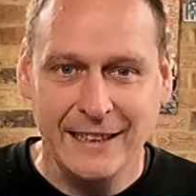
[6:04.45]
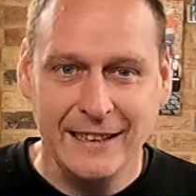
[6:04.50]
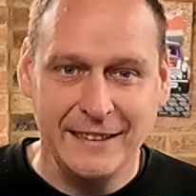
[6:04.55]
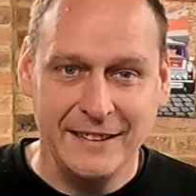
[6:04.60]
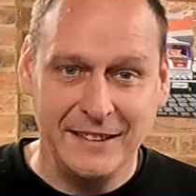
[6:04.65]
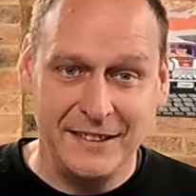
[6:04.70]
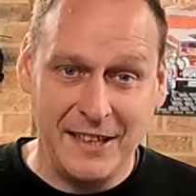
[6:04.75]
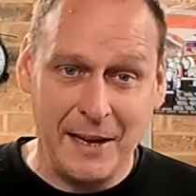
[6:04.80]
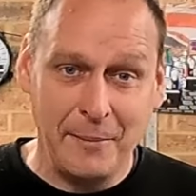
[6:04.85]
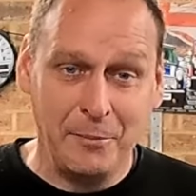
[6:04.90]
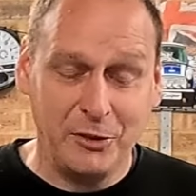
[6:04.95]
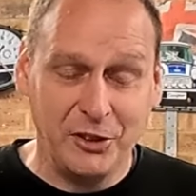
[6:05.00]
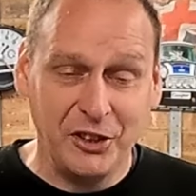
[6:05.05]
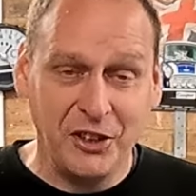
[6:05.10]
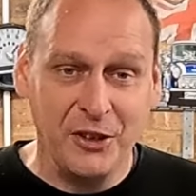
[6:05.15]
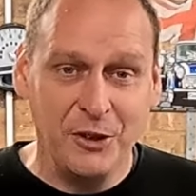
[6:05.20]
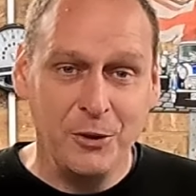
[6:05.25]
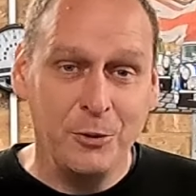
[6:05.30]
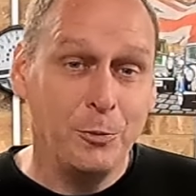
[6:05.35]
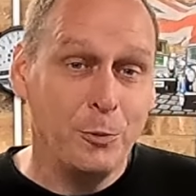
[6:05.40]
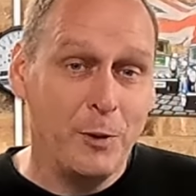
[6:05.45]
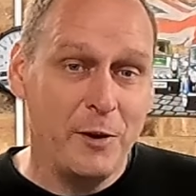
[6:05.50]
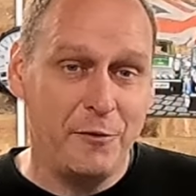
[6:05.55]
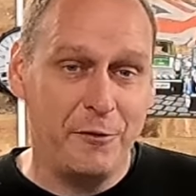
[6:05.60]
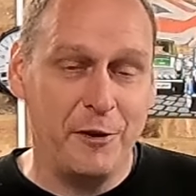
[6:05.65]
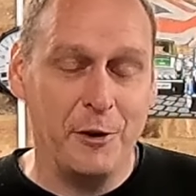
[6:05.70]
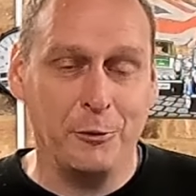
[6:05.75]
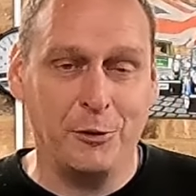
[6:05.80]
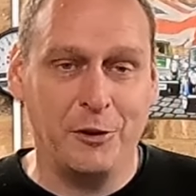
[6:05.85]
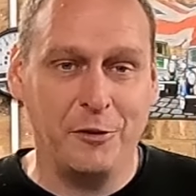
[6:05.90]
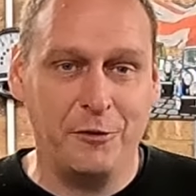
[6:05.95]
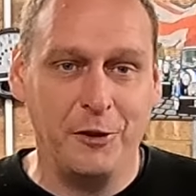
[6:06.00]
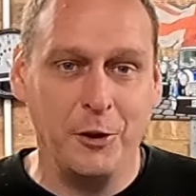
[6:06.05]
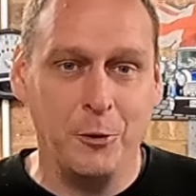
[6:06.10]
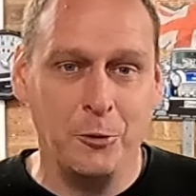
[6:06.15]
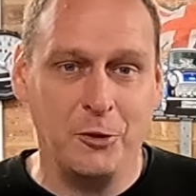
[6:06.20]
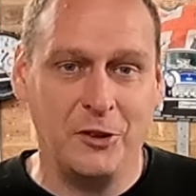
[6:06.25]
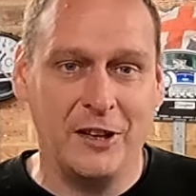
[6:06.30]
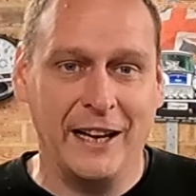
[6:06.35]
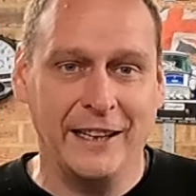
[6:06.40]
Step 2, we filled the
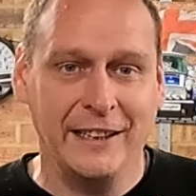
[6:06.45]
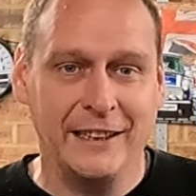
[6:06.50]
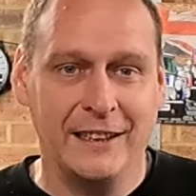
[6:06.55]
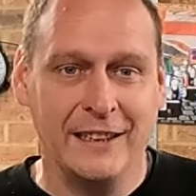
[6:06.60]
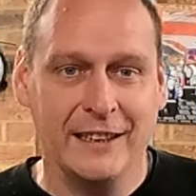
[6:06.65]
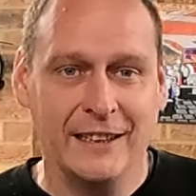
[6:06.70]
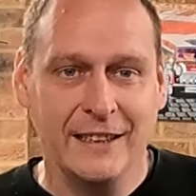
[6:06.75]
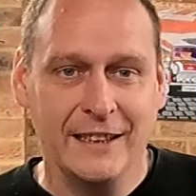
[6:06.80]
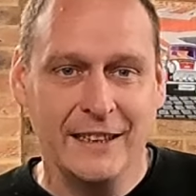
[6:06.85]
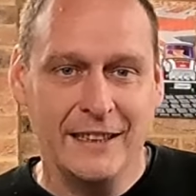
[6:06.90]
fuel tank.